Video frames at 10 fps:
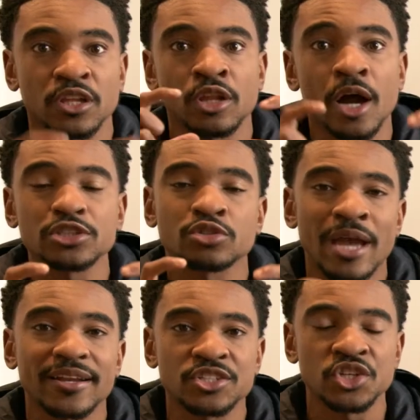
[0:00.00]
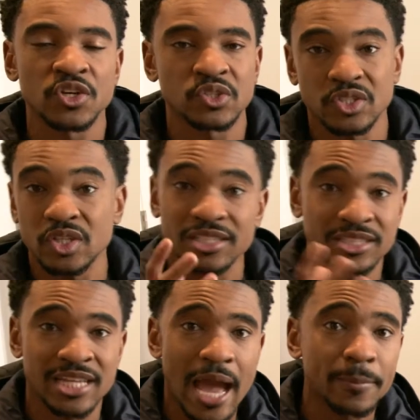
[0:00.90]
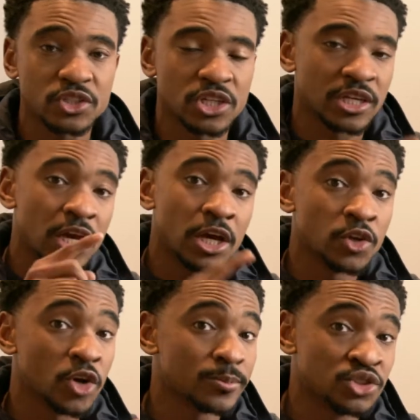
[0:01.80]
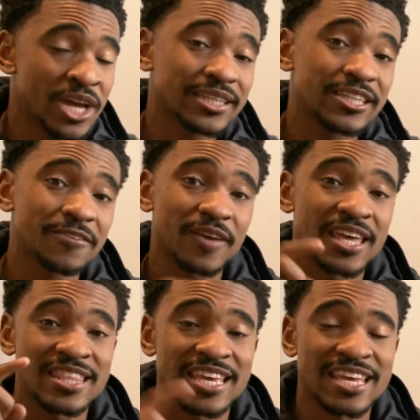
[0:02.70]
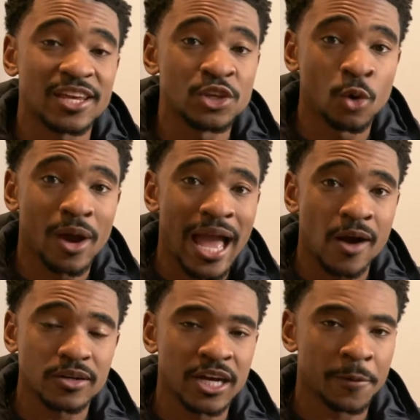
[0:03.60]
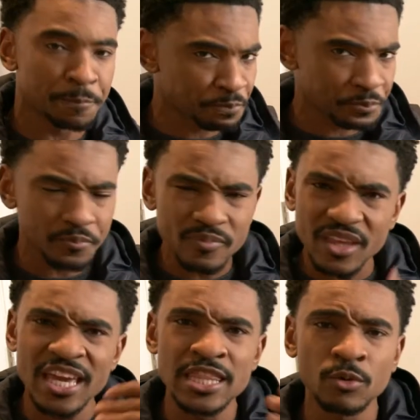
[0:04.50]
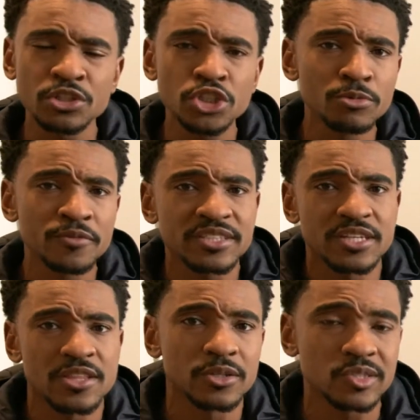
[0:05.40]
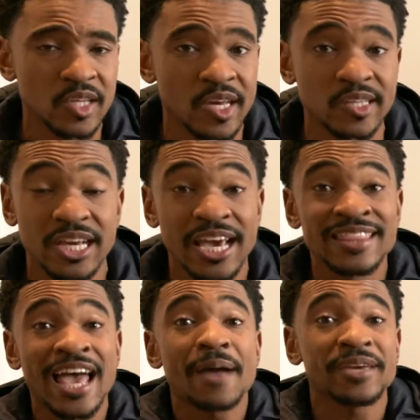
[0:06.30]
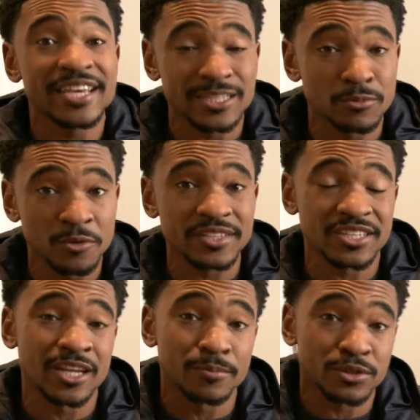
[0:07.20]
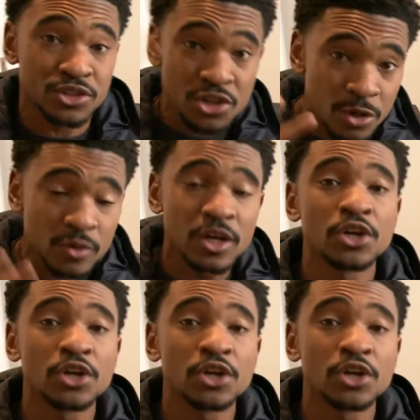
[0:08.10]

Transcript: launch strategy, is just establishing your objective and then your outcome. And then once you move into those things, that begins to move into number 2,